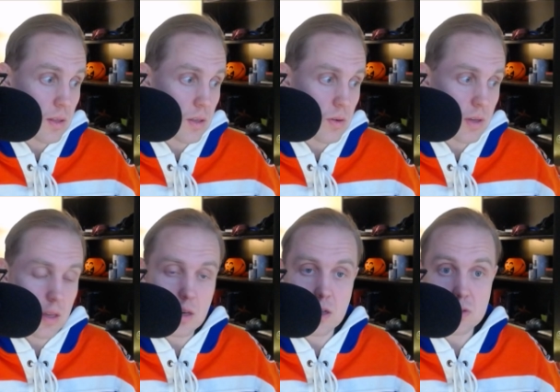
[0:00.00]
you
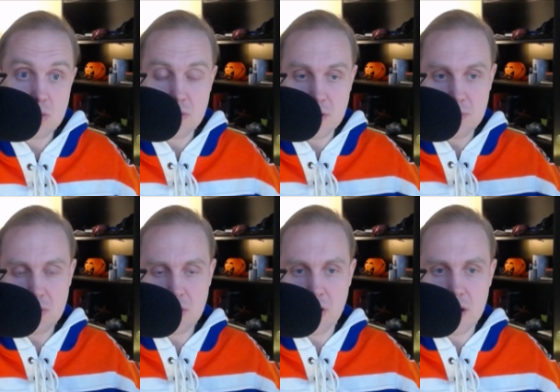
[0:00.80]
can uh, sort of
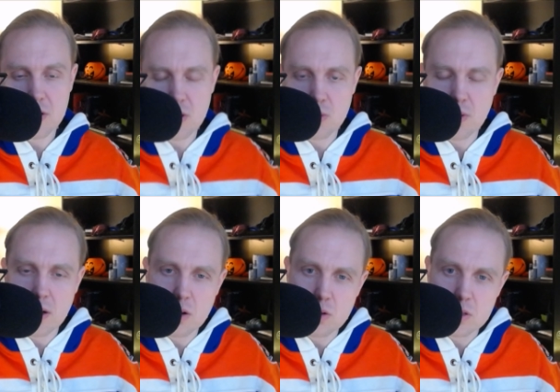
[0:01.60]
upgrade your
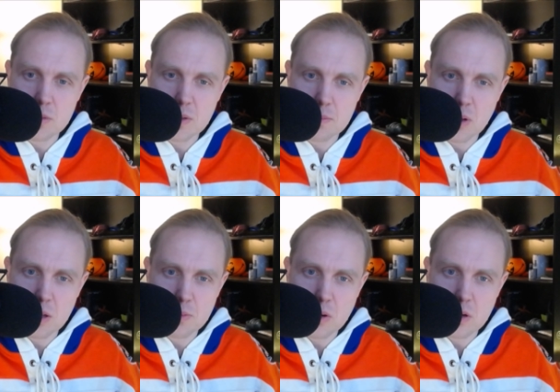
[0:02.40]
uh, O O T P
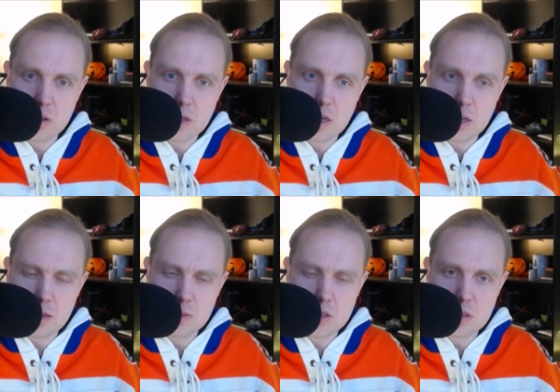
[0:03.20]
ballpark uh,
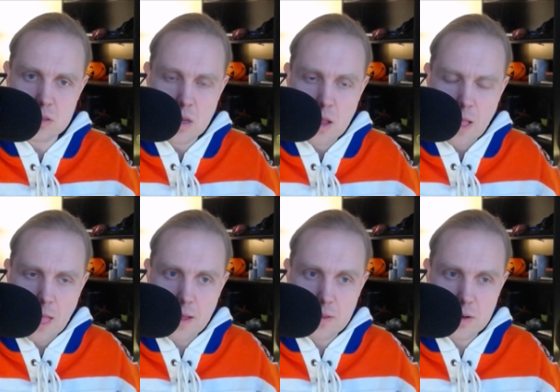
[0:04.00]
images
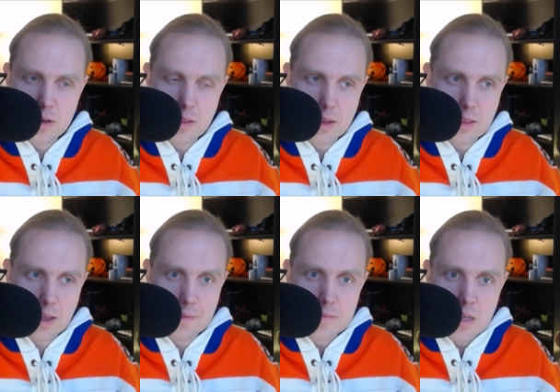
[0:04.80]
and look at it like
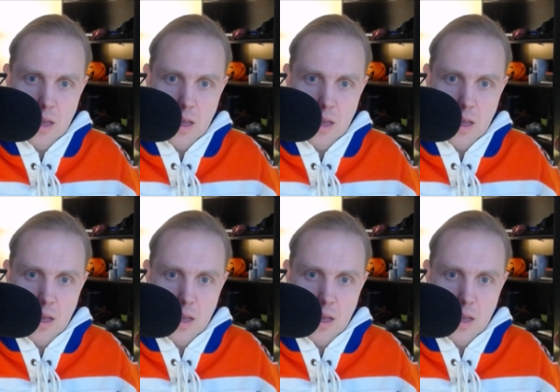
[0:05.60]
that.